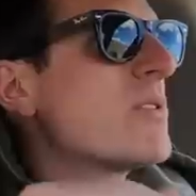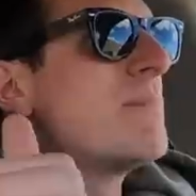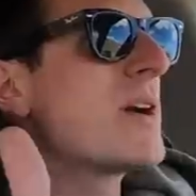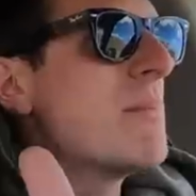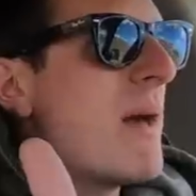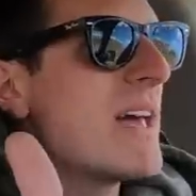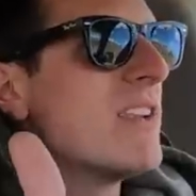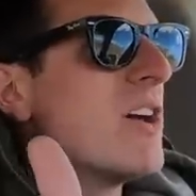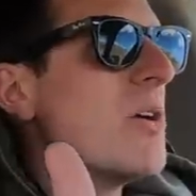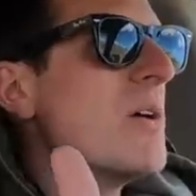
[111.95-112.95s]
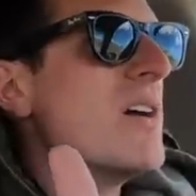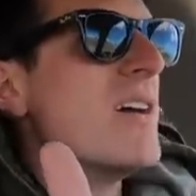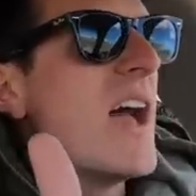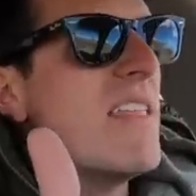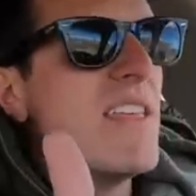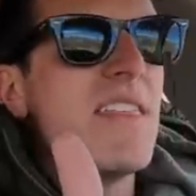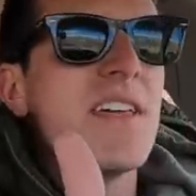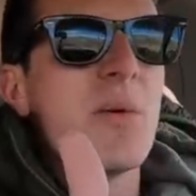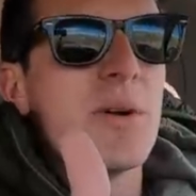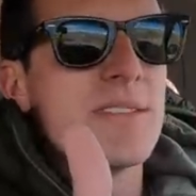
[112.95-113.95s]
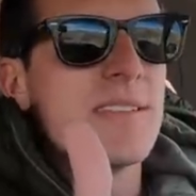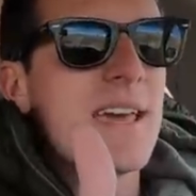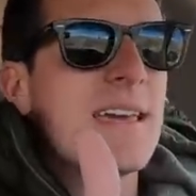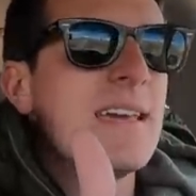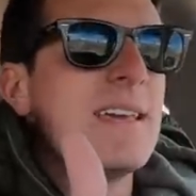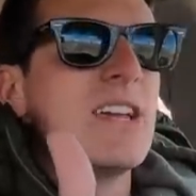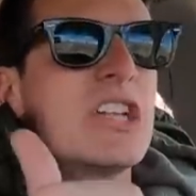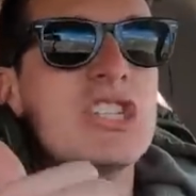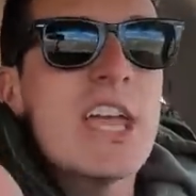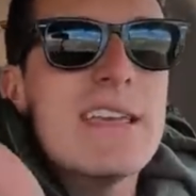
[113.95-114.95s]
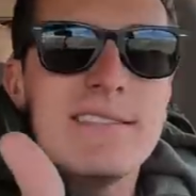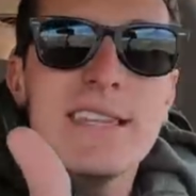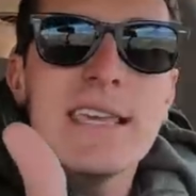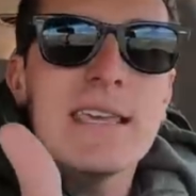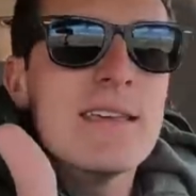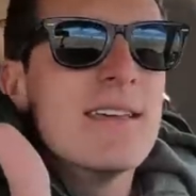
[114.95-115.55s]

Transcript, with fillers: was Barry Manilow and then there was like Jay-Z.